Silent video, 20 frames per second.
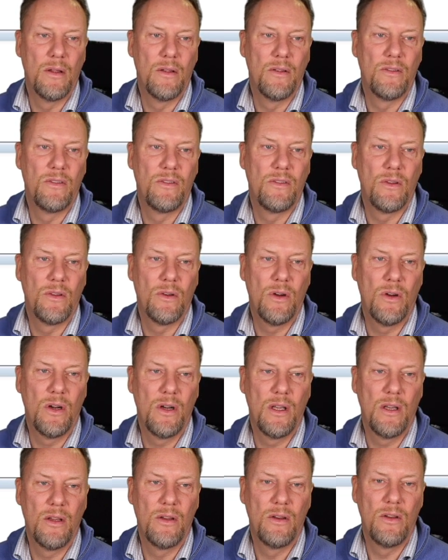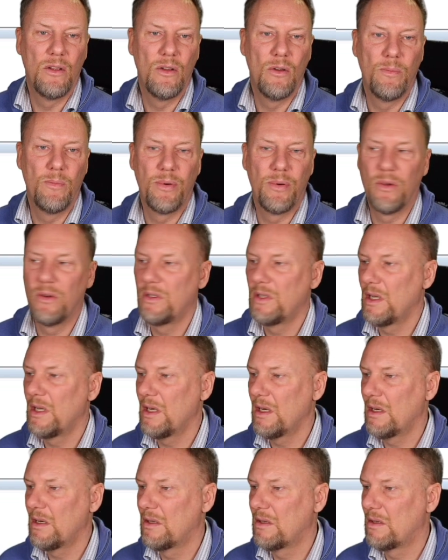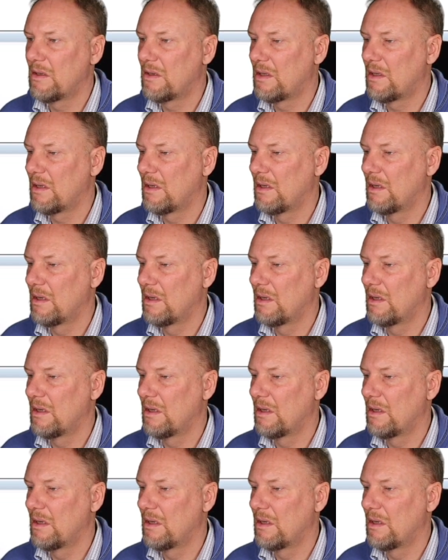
Starting a new project,